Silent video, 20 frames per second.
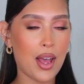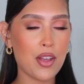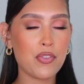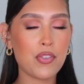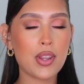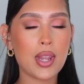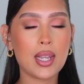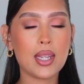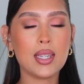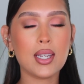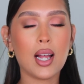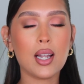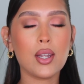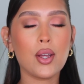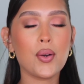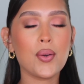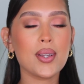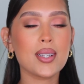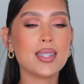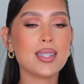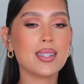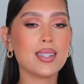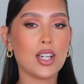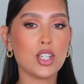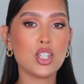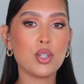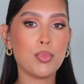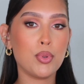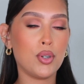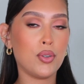I feel like yellow is
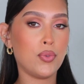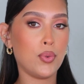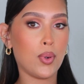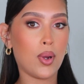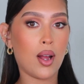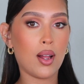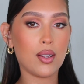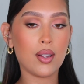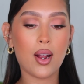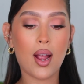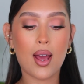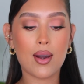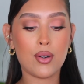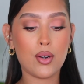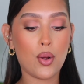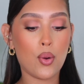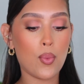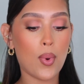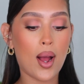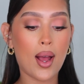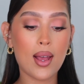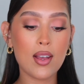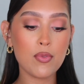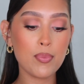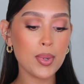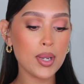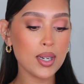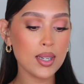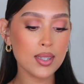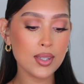such a beautiful color. I don't know why
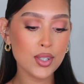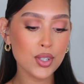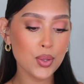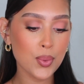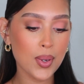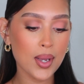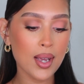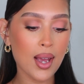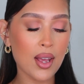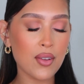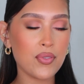I've been into it.